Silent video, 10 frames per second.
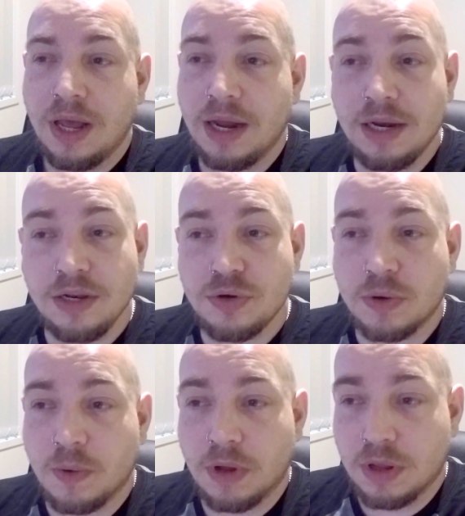unless your
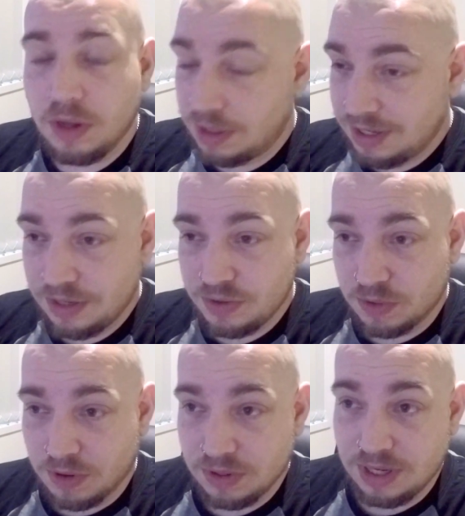
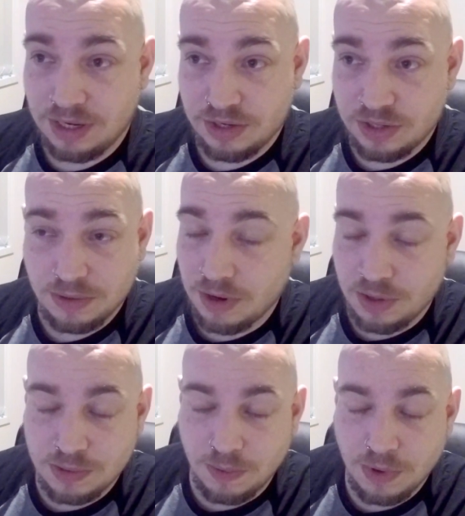content just
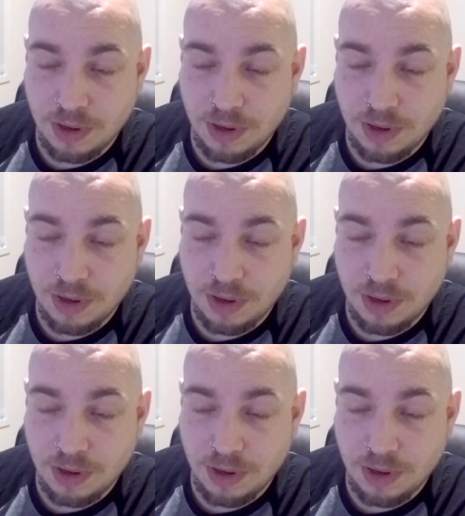goes